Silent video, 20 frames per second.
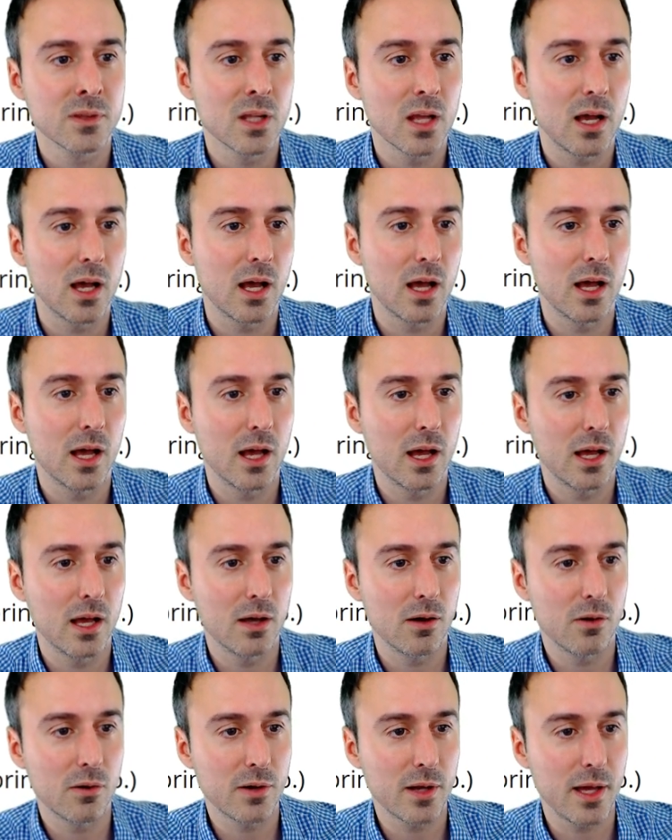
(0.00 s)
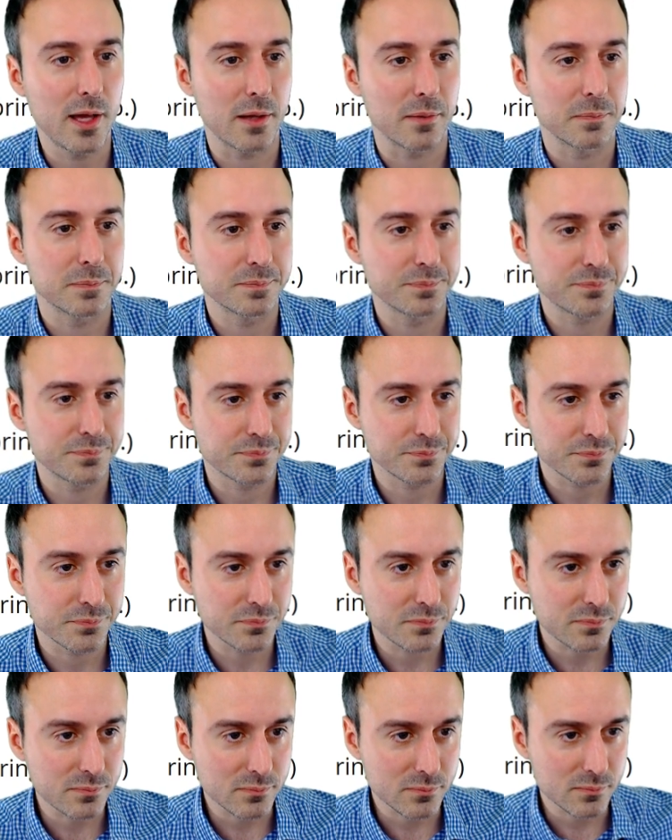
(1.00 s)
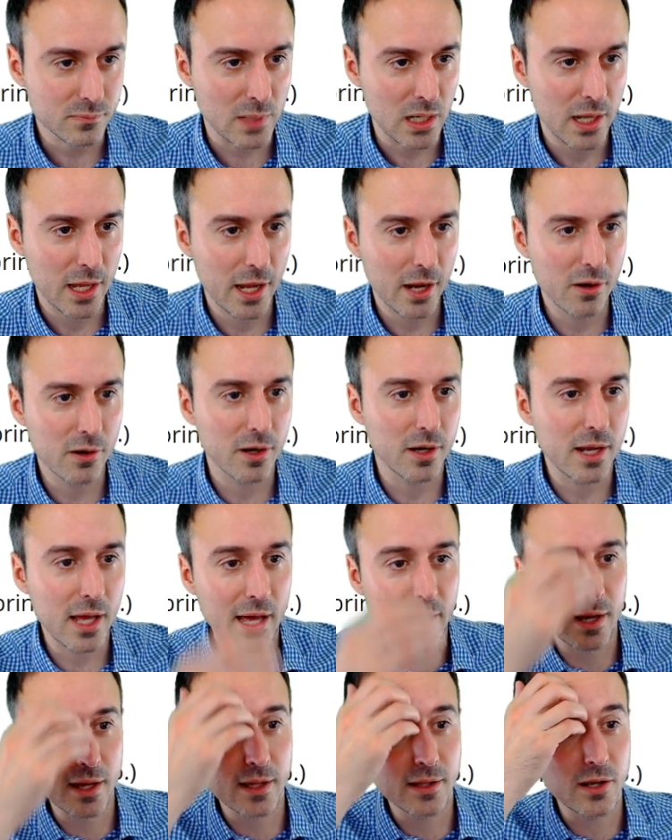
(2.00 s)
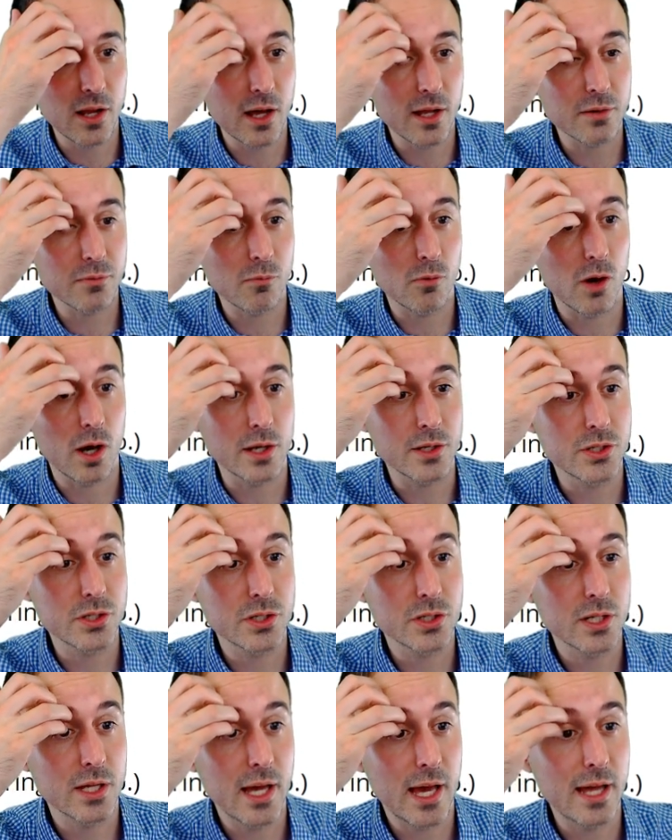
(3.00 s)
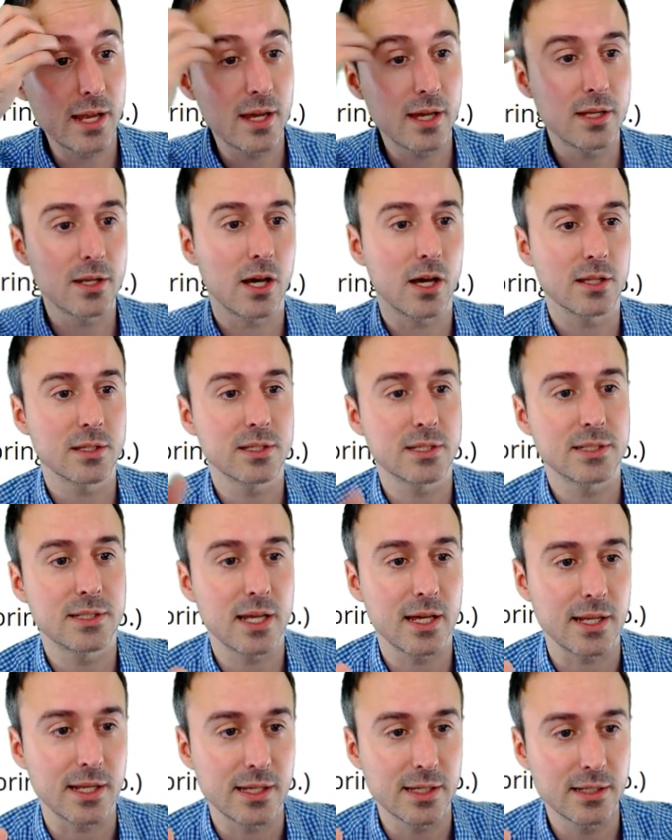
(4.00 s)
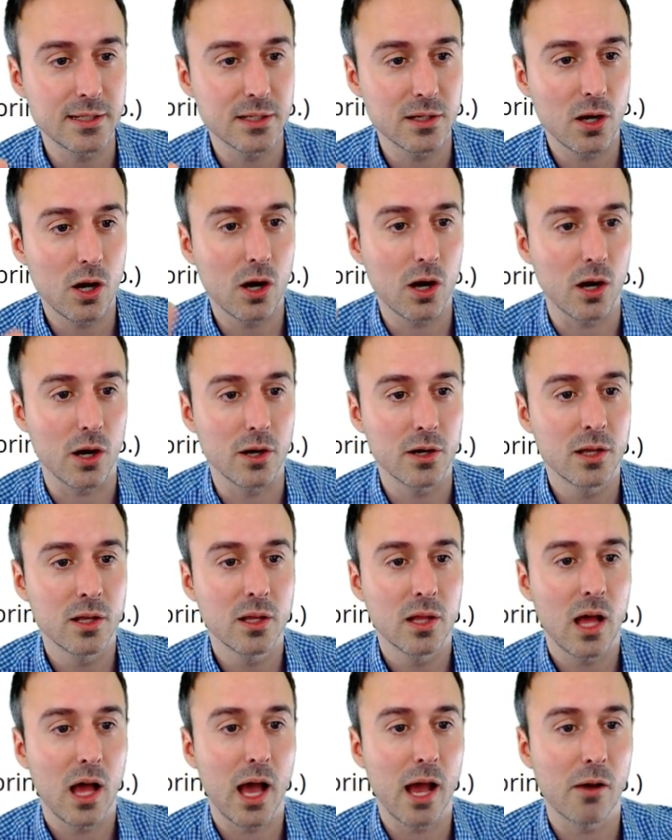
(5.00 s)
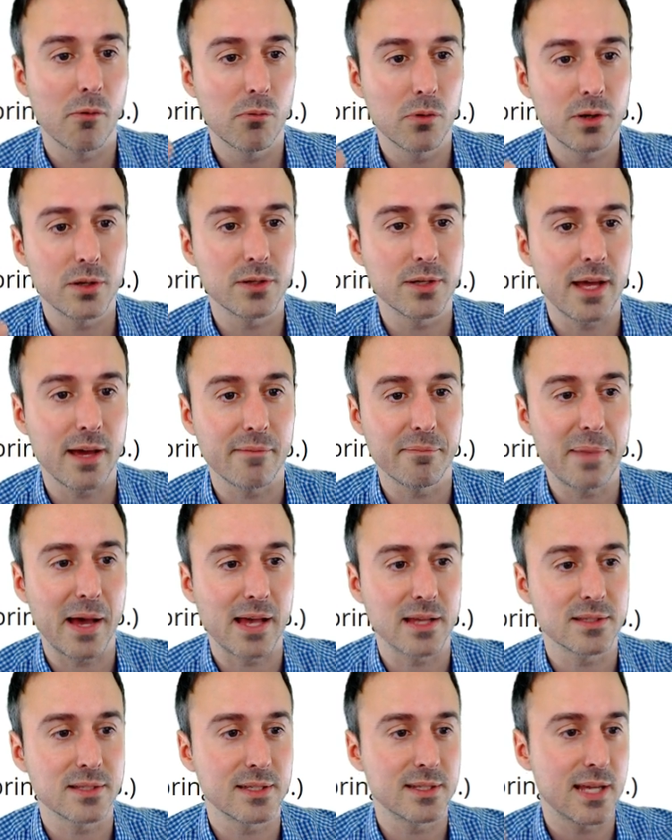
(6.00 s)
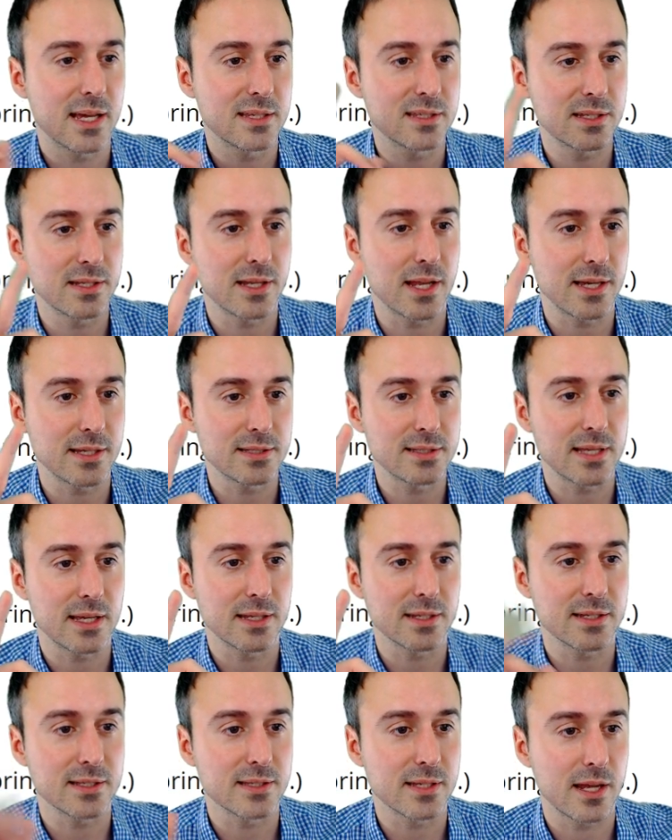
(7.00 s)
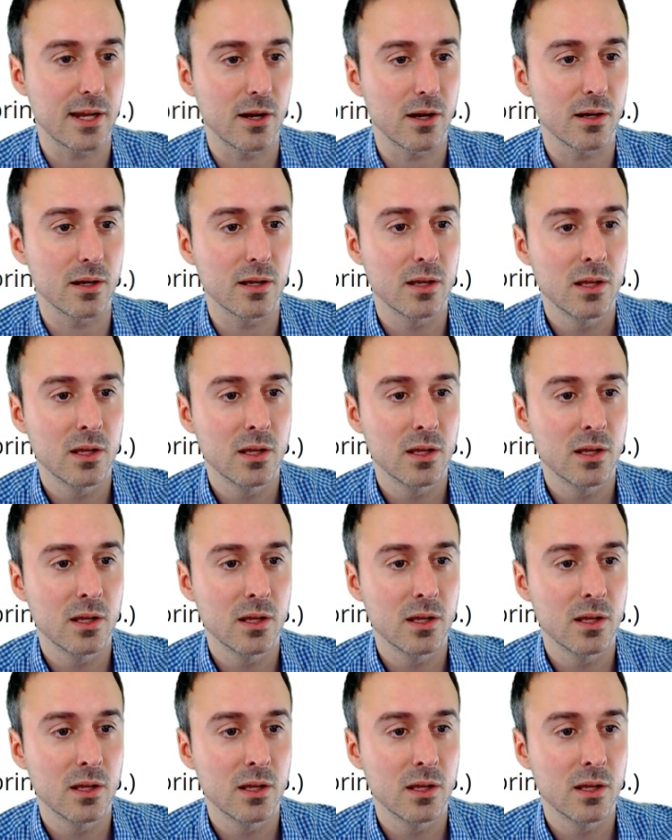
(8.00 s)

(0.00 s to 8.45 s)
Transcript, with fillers: Uh, okay. Aaron, had I not watched, had I not studied hard, I wouldn't have passed the test. Nice sentence, Aaron.